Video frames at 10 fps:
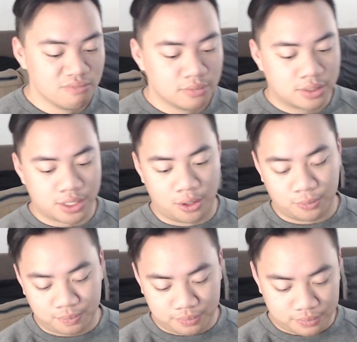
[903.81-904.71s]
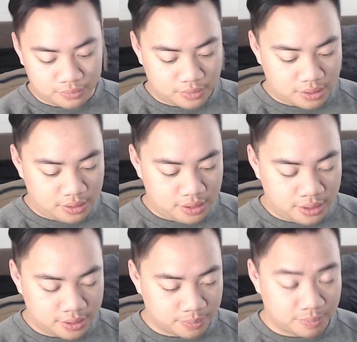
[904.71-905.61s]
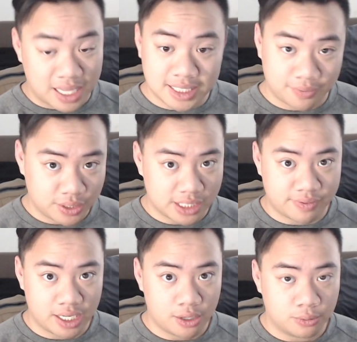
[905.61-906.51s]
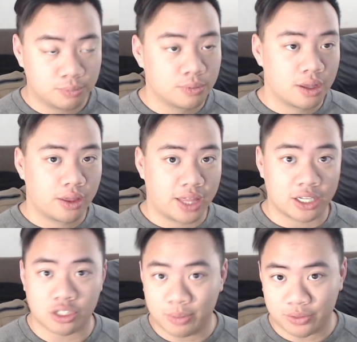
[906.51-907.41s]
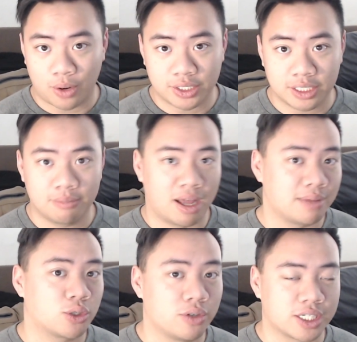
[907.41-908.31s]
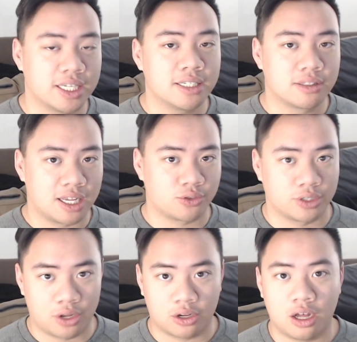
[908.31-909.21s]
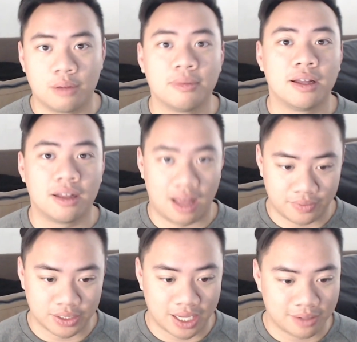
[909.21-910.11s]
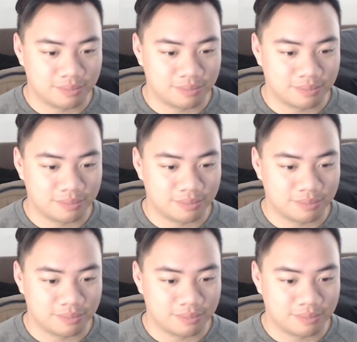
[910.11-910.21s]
So that's it for this video. Thank you so much for watching. My name is Karel Saquing, stand strength dot com. Have a good day.